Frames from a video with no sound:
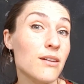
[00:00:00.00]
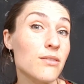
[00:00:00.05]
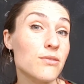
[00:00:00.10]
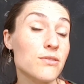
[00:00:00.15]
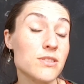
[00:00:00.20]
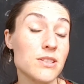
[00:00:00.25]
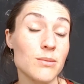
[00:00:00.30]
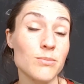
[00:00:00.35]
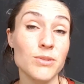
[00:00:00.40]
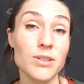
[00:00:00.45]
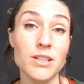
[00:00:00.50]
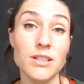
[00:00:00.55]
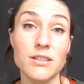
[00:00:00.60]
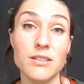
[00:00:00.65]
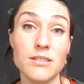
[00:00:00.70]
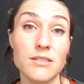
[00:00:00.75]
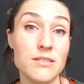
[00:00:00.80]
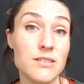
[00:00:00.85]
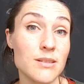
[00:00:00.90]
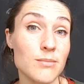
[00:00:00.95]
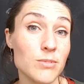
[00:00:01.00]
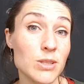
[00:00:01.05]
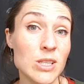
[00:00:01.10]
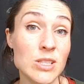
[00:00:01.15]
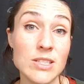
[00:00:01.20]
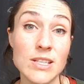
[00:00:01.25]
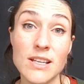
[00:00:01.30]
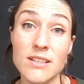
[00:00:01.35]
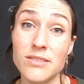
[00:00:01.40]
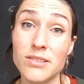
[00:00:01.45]
Someone
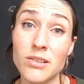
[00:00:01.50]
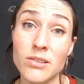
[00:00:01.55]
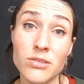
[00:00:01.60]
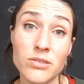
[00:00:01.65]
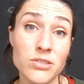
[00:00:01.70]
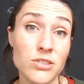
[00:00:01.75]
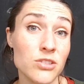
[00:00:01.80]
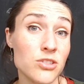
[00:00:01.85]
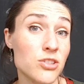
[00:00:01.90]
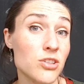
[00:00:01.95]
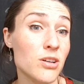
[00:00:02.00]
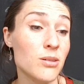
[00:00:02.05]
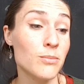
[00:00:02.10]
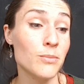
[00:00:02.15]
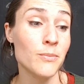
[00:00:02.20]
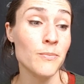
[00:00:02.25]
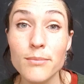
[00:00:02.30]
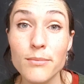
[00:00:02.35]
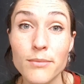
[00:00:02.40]
sometimes has to lose a job.